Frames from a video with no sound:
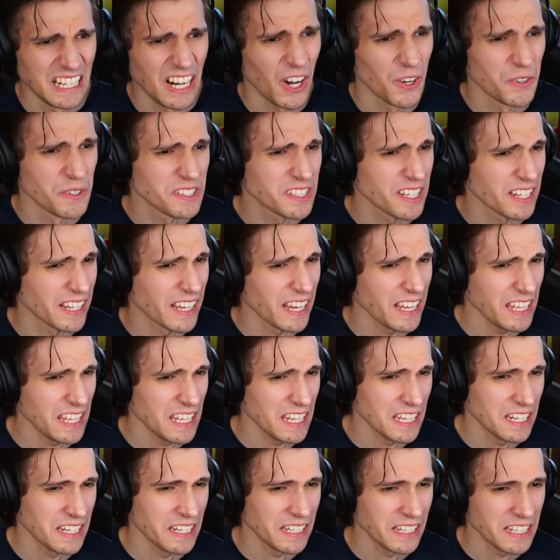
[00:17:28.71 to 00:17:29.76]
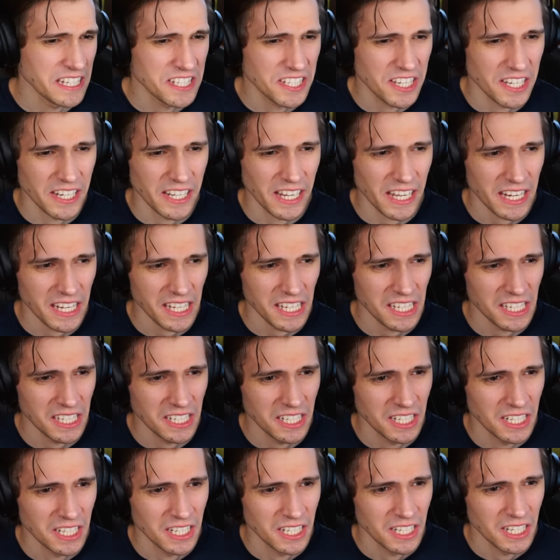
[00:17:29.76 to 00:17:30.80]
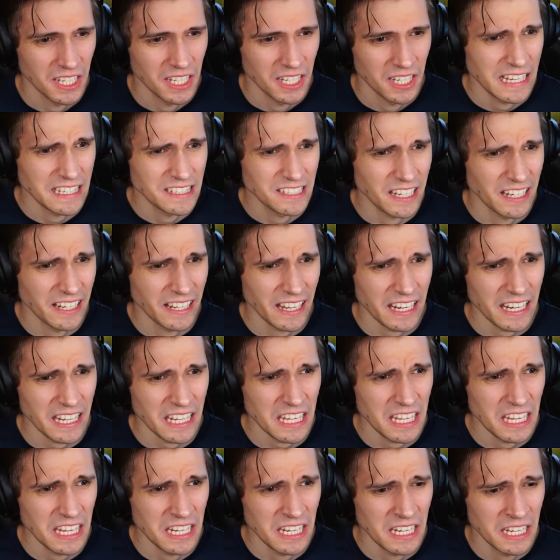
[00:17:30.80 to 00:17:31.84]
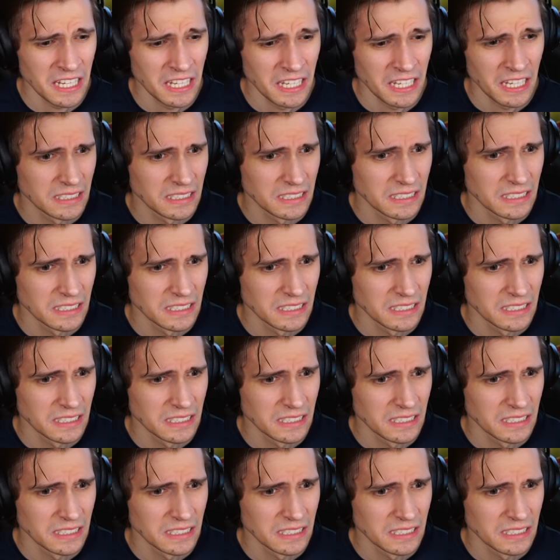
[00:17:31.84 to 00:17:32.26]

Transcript: Oh, he's gonna get eaten. He's gonna get eaten. He's gonna get eaten.